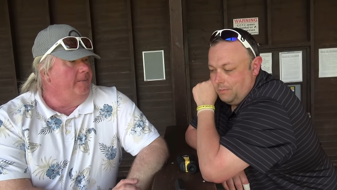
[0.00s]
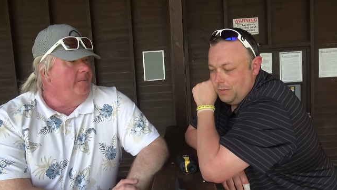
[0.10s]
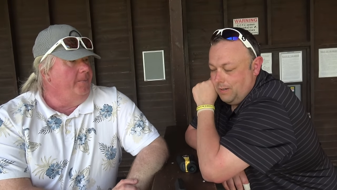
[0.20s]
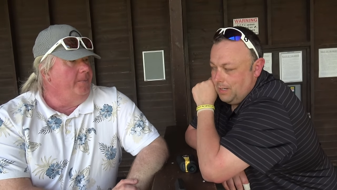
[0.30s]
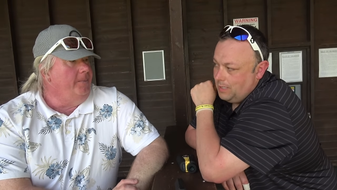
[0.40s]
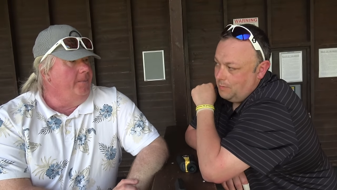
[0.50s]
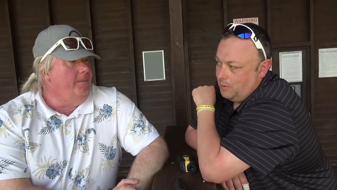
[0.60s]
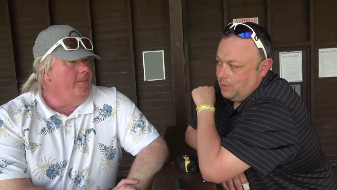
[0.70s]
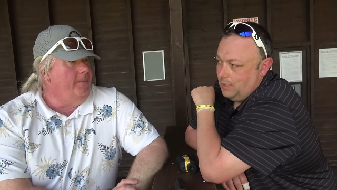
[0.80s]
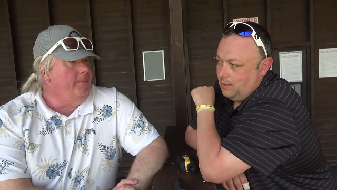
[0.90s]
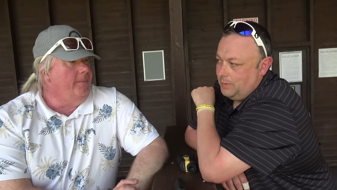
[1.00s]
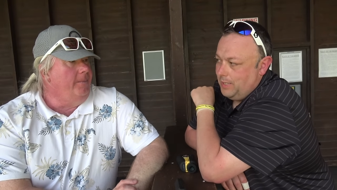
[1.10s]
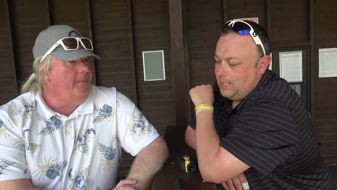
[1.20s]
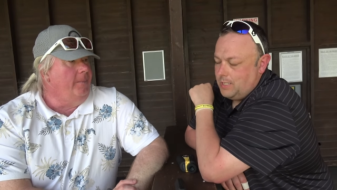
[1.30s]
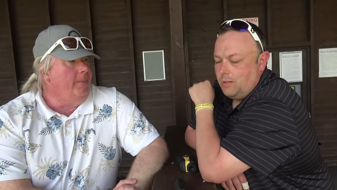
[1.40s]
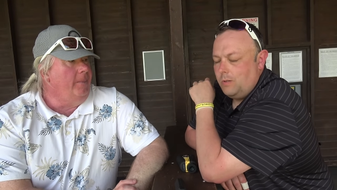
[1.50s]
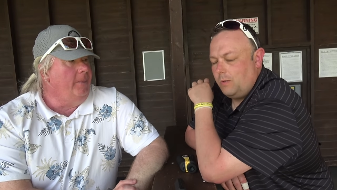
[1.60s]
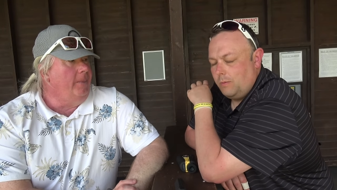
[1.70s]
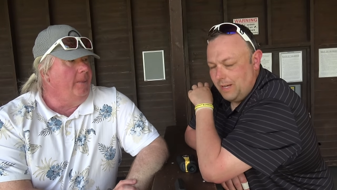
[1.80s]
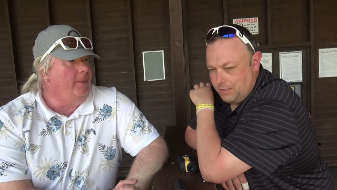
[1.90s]
Speaker 1: put your hand in your pocket a little bit. It's not
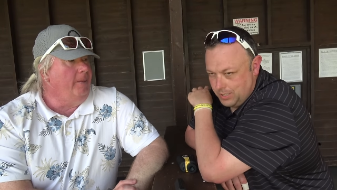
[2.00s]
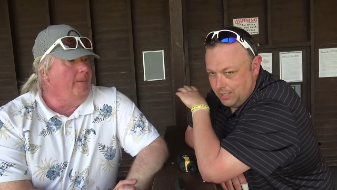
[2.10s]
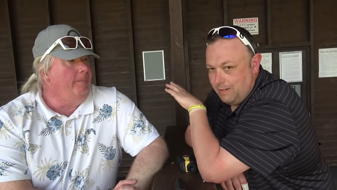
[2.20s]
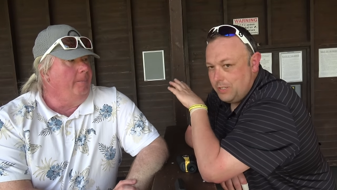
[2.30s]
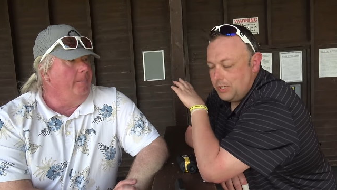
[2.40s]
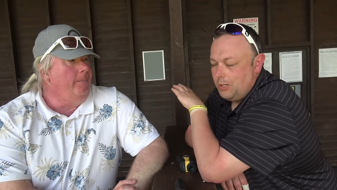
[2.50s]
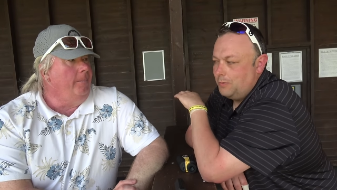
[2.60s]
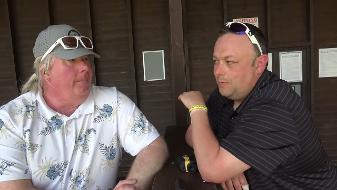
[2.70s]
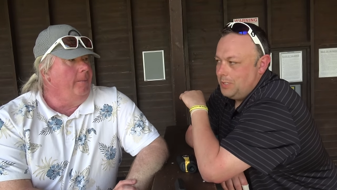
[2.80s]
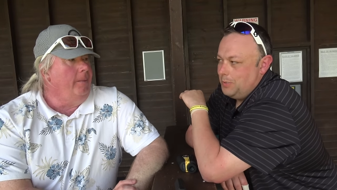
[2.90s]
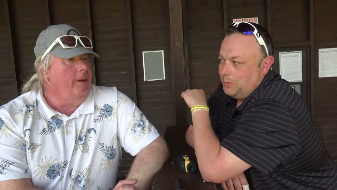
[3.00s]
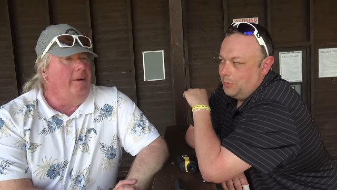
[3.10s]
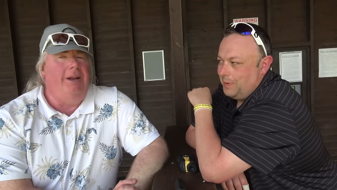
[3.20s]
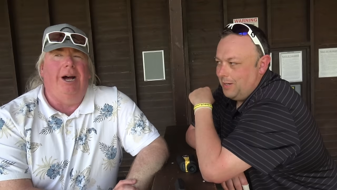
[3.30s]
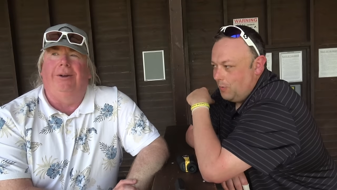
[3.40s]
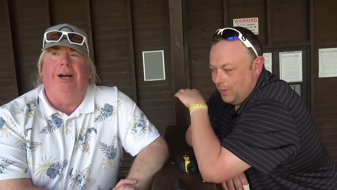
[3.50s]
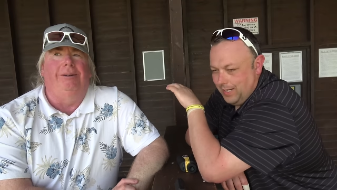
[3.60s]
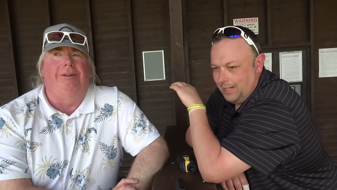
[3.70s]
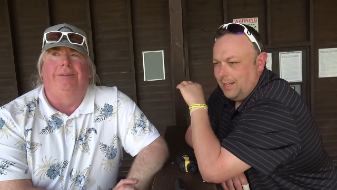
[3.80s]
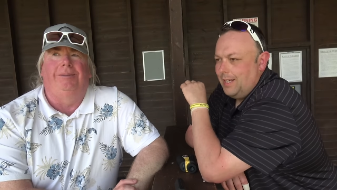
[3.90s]
all about serious golf. It's not all about no, no.
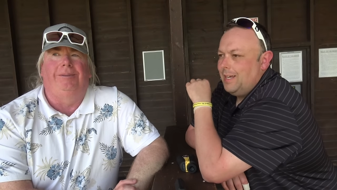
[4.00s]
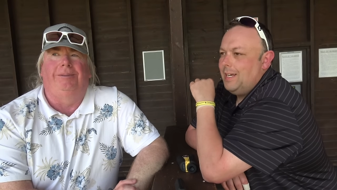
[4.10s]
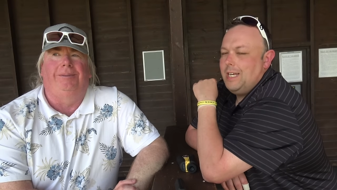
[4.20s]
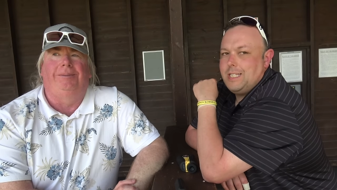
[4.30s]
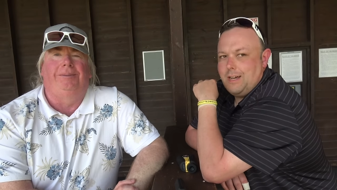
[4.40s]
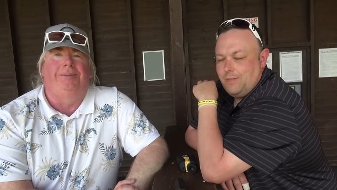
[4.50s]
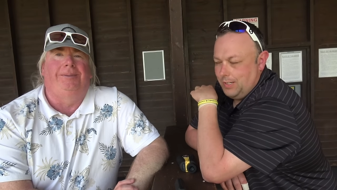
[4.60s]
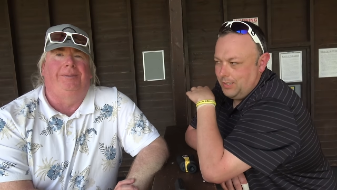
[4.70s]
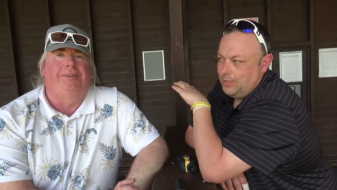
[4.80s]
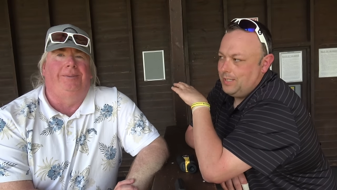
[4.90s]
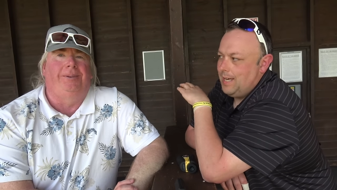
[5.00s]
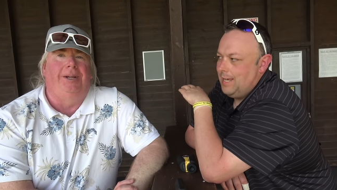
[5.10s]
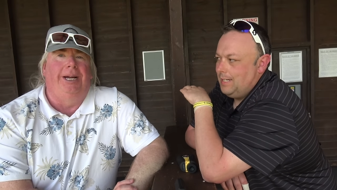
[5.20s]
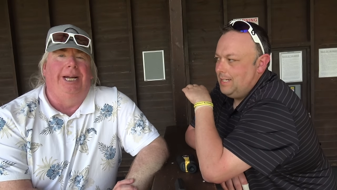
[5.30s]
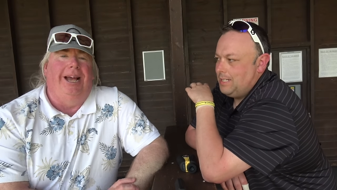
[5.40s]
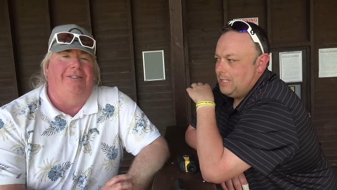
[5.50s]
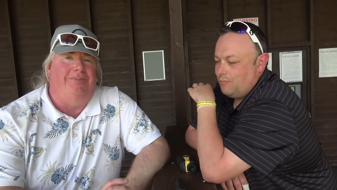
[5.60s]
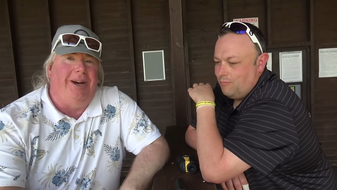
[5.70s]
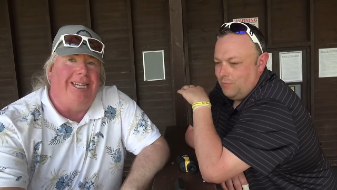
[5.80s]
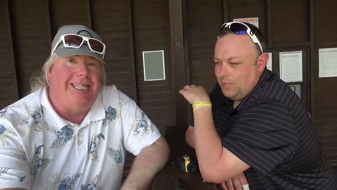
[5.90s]
winning. It's having a good day, and it's.
Speaker 2: just...
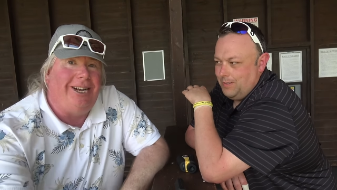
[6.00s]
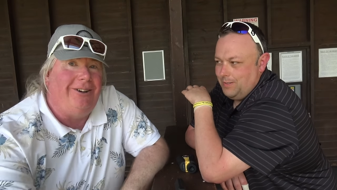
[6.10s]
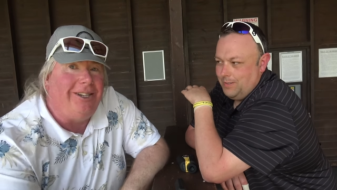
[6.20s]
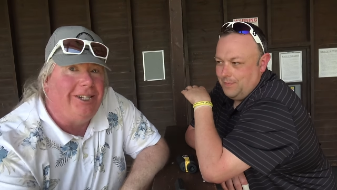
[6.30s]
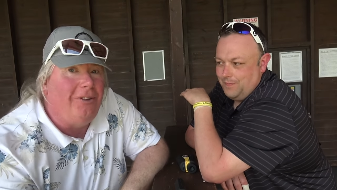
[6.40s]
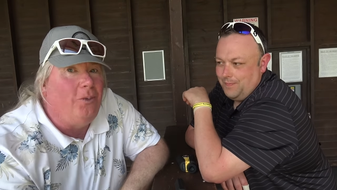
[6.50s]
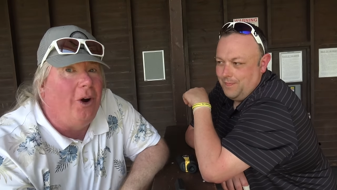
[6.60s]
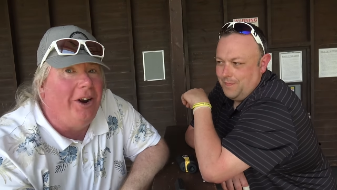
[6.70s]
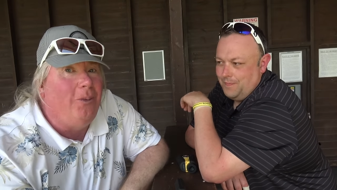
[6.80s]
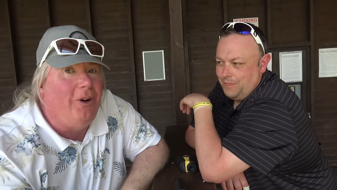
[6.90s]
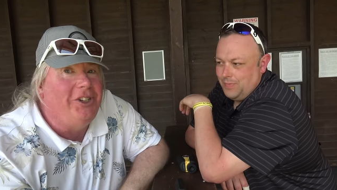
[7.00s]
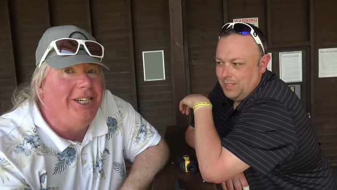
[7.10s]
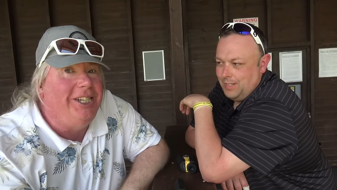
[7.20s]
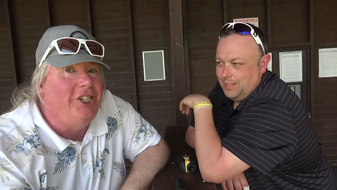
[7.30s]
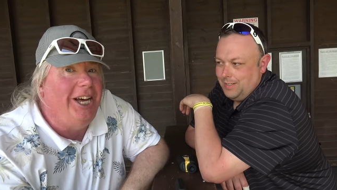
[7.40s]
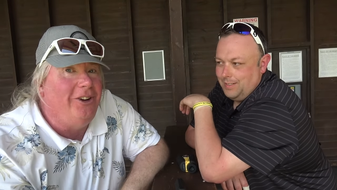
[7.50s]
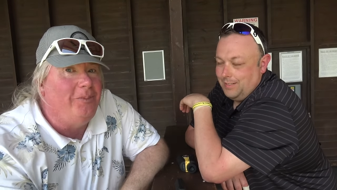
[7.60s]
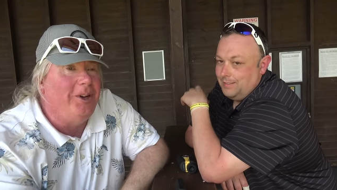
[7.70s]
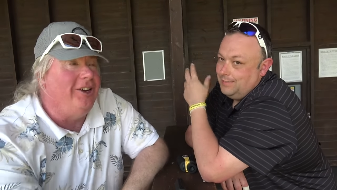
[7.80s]
it's about serious golf, why are you watching this channel? Be